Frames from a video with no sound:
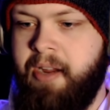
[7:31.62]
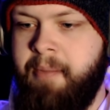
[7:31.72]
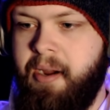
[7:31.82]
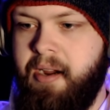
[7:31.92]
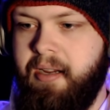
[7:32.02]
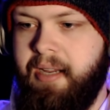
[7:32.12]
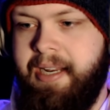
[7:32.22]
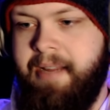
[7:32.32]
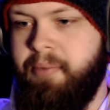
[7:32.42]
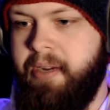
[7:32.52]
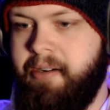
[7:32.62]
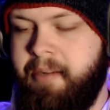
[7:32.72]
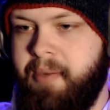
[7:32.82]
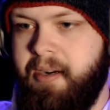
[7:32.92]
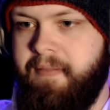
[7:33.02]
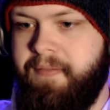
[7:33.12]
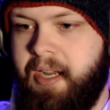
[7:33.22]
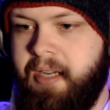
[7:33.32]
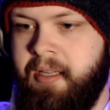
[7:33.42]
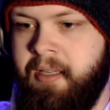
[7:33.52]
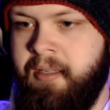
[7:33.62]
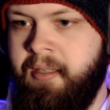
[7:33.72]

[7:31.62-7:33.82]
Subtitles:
Greenberg? He didn't bring Greenberg. Fuck.